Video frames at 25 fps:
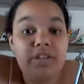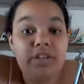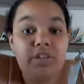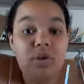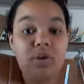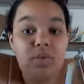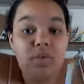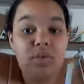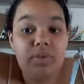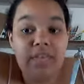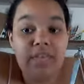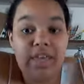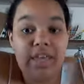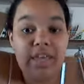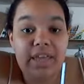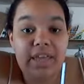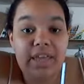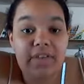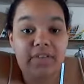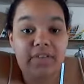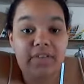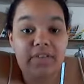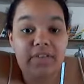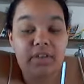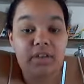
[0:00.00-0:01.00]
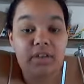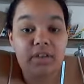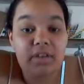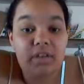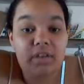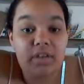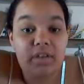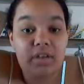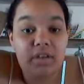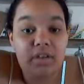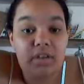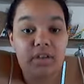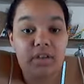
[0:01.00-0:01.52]
I don't give.
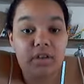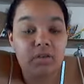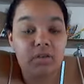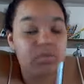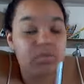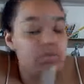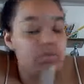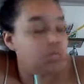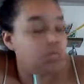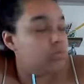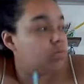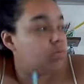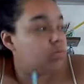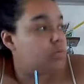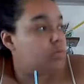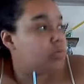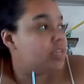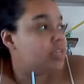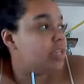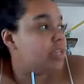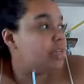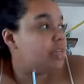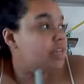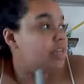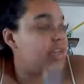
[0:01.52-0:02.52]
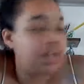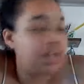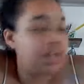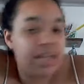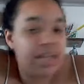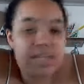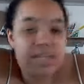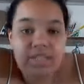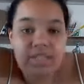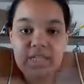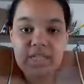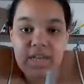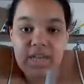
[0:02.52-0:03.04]
What was I
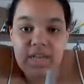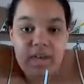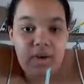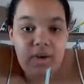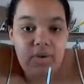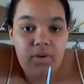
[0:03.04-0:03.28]
even getting at?